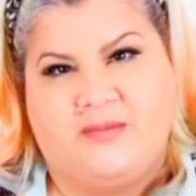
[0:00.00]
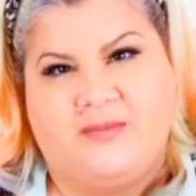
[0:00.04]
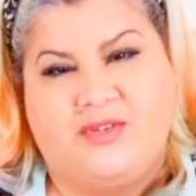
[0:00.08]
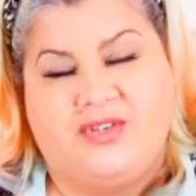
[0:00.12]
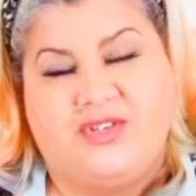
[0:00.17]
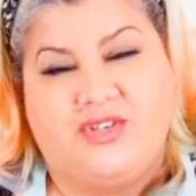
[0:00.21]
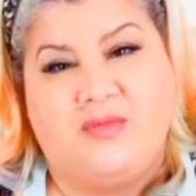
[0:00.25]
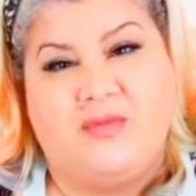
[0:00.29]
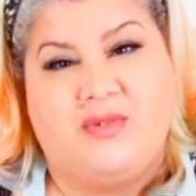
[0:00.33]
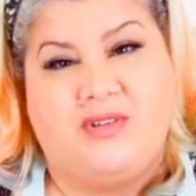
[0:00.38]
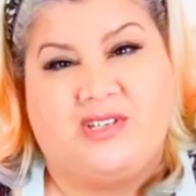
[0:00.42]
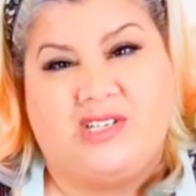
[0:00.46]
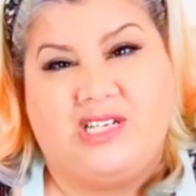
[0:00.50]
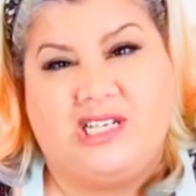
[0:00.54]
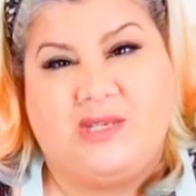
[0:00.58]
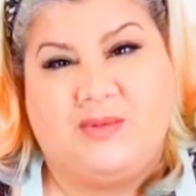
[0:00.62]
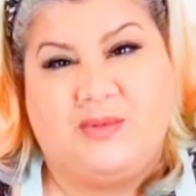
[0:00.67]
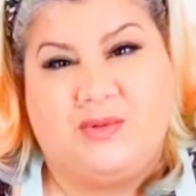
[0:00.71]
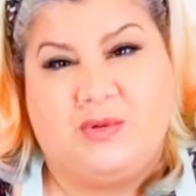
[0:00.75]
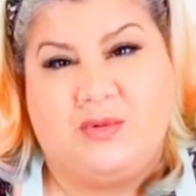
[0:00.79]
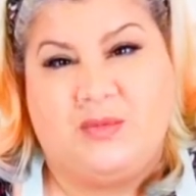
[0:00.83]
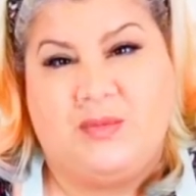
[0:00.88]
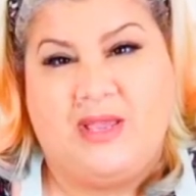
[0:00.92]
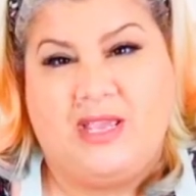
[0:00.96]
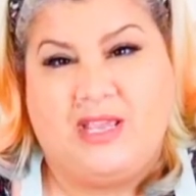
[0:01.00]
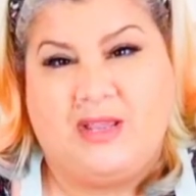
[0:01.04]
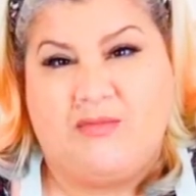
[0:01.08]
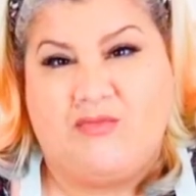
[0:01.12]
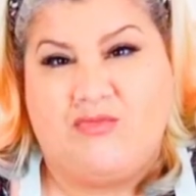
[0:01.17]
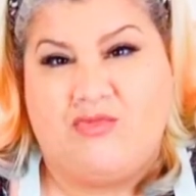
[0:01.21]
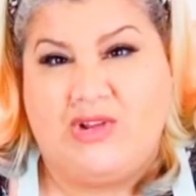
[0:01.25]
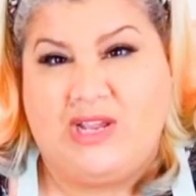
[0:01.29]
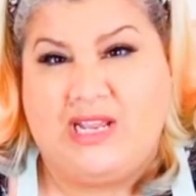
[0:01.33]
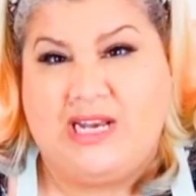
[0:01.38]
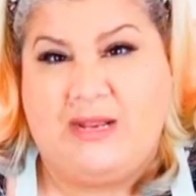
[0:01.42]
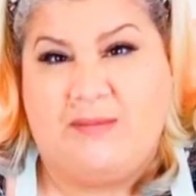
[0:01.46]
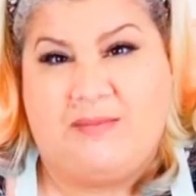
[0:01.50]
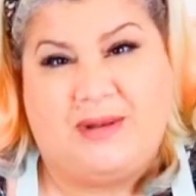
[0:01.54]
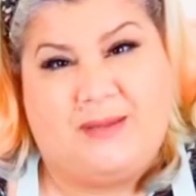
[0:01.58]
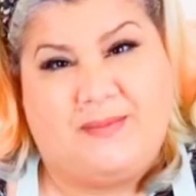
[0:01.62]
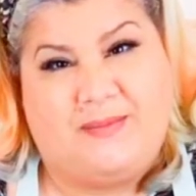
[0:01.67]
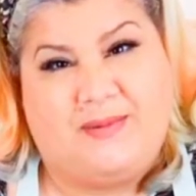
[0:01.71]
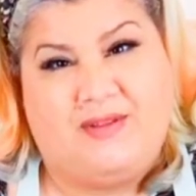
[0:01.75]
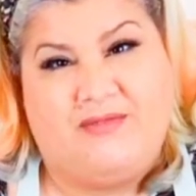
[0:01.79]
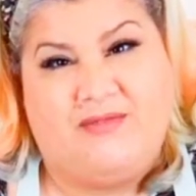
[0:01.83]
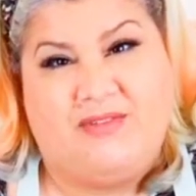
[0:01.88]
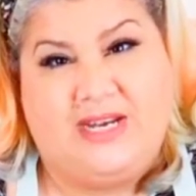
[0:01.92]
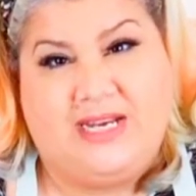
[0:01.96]
But too much liquid will make them really
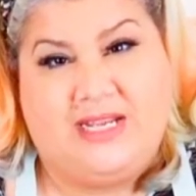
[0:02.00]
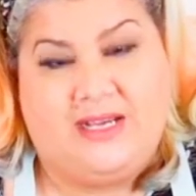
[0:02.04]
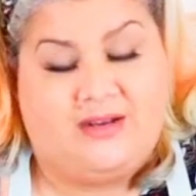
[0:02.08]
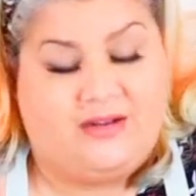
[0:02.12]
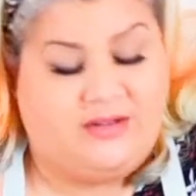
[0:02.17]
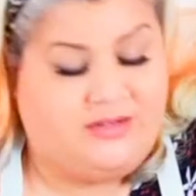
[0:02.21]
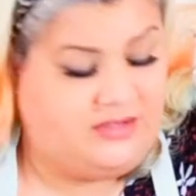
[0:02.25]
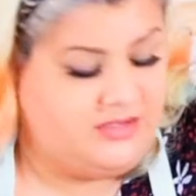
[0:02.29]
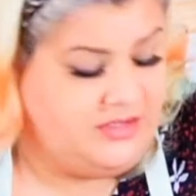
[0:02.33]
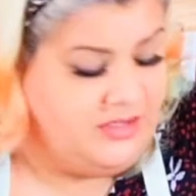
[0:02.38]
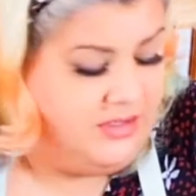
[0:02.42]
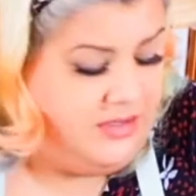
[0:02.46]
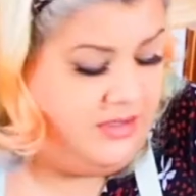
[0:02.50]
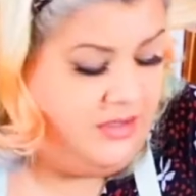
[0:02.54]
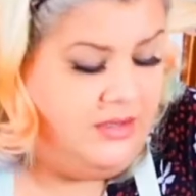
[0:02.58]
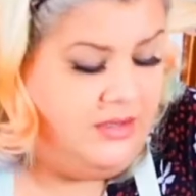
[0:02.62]
plappy and really hard to